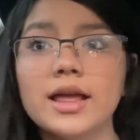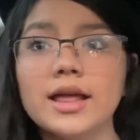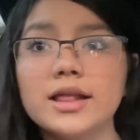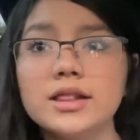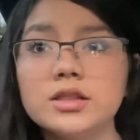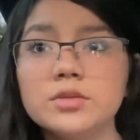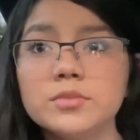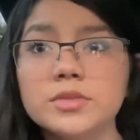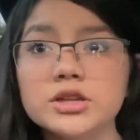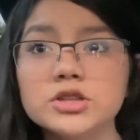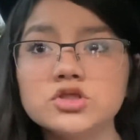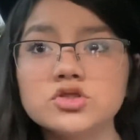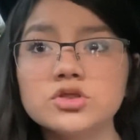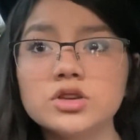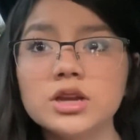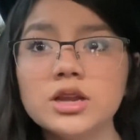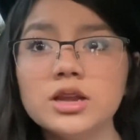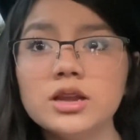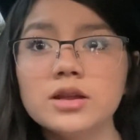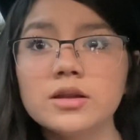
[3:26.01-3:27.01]

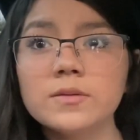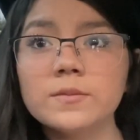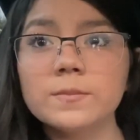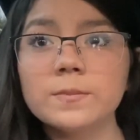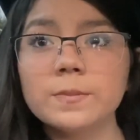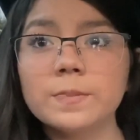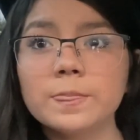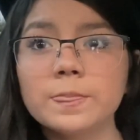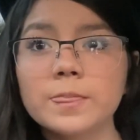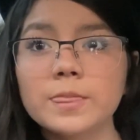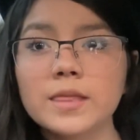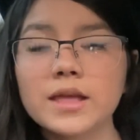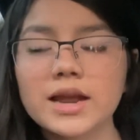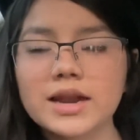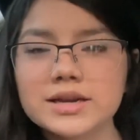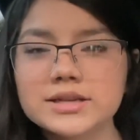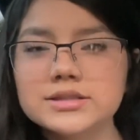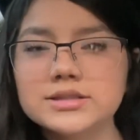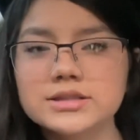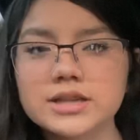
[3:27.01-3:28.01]
elementary,
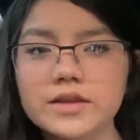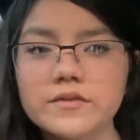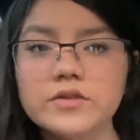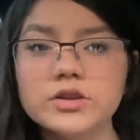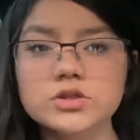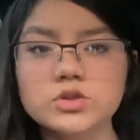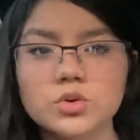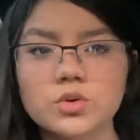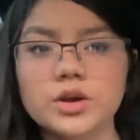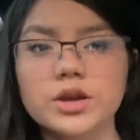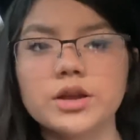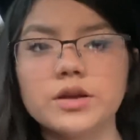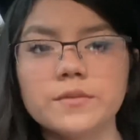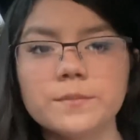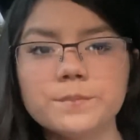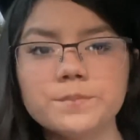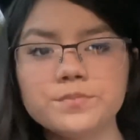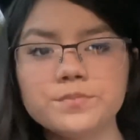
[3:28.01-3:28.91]
I'd say Victoria.